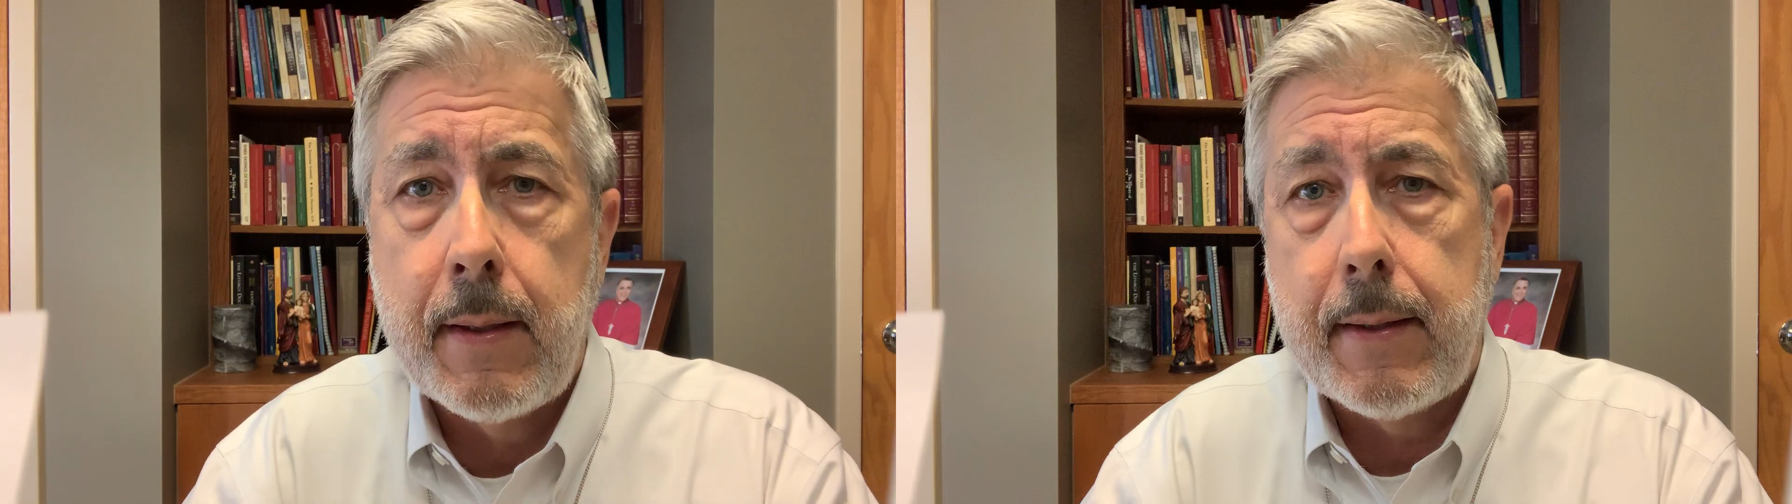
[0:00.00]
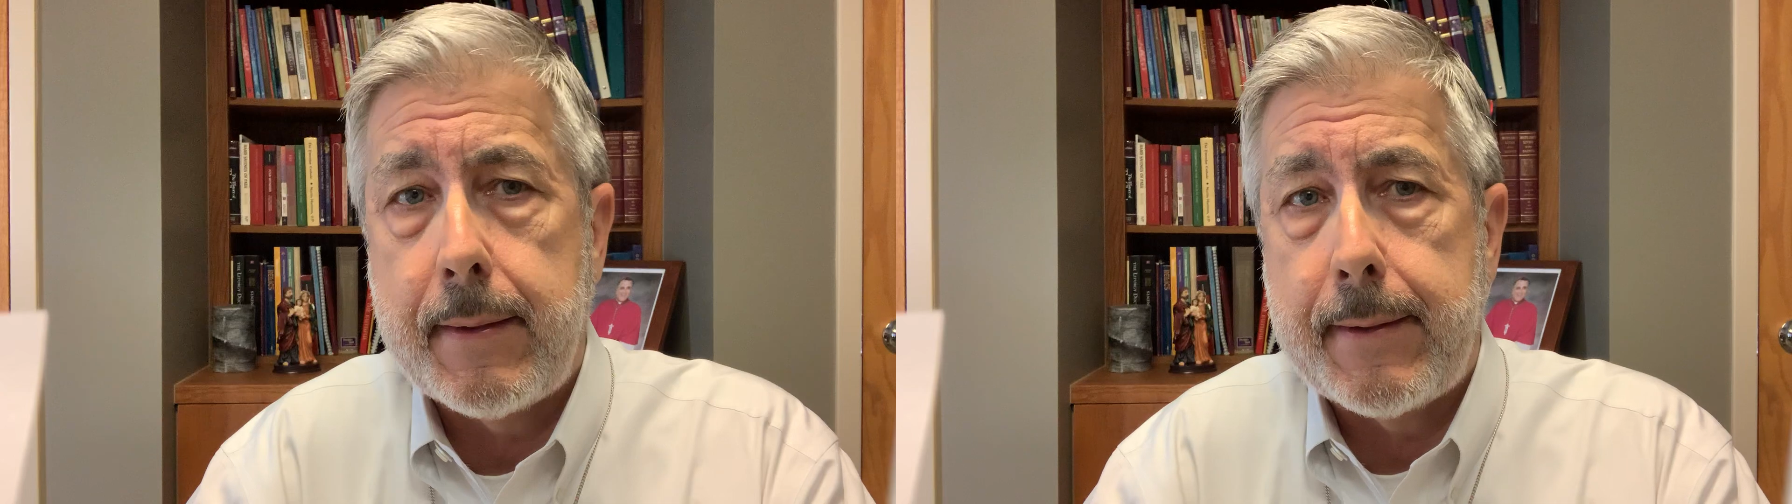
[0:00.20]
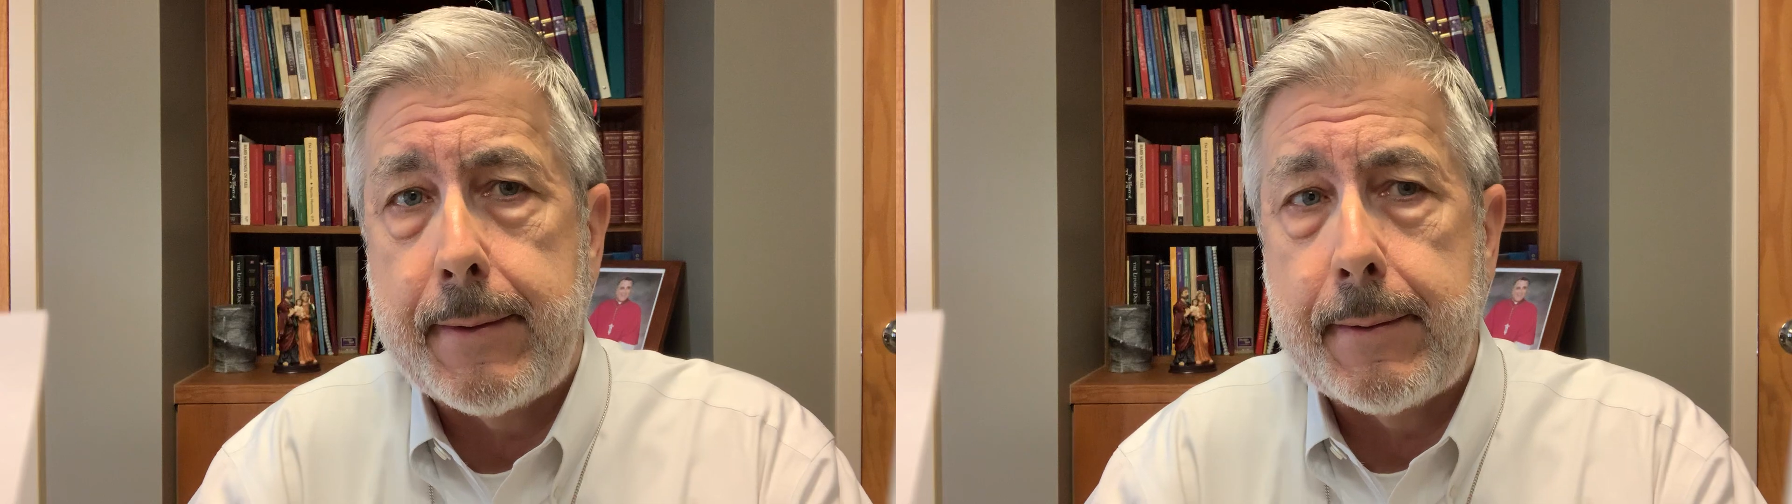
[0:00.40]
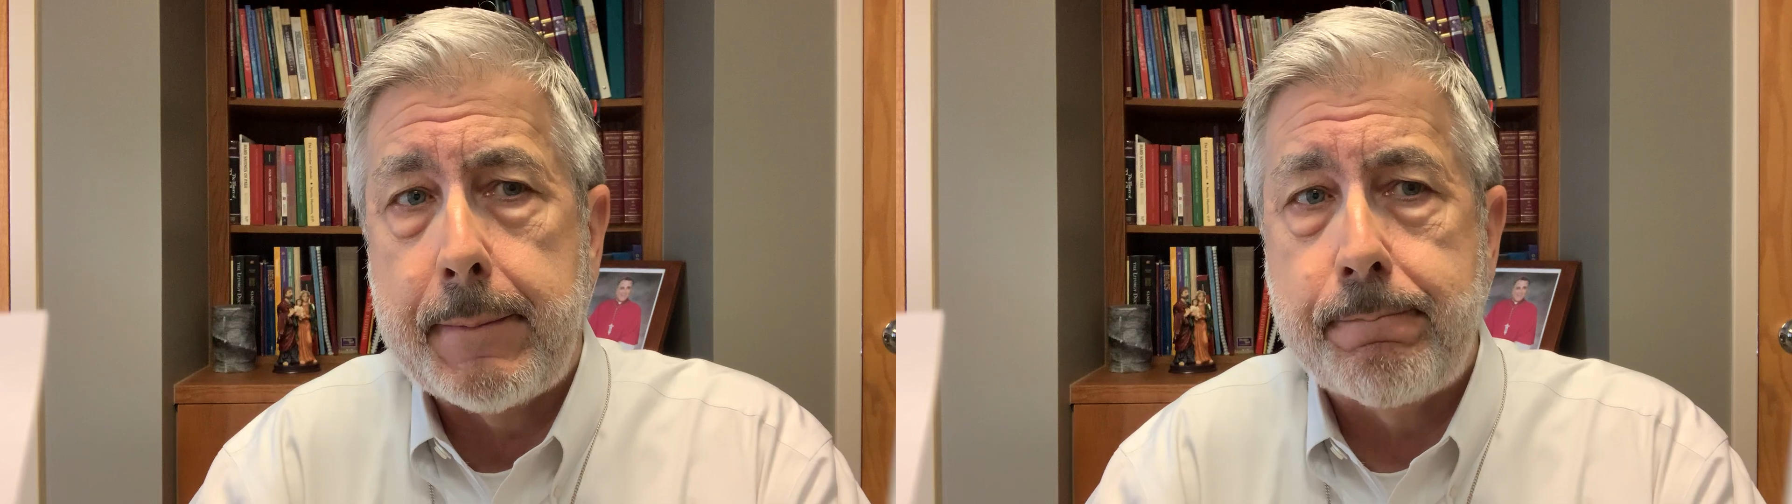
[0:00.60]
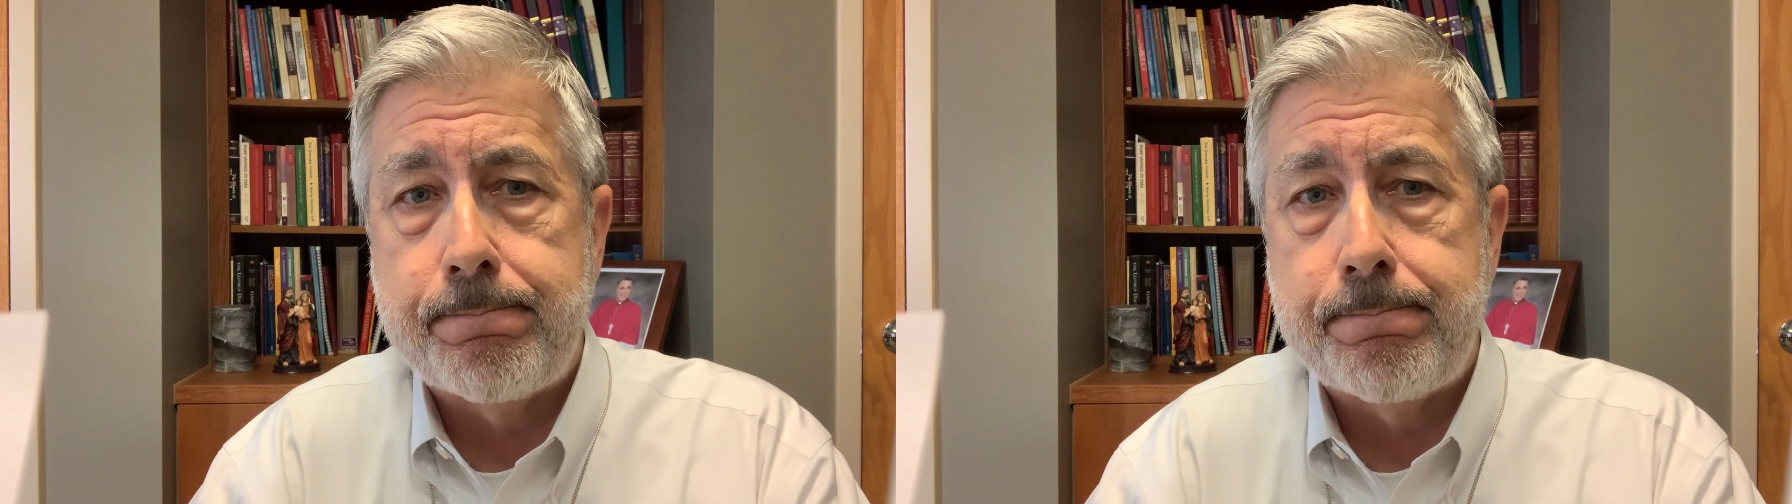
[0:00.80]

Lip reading: A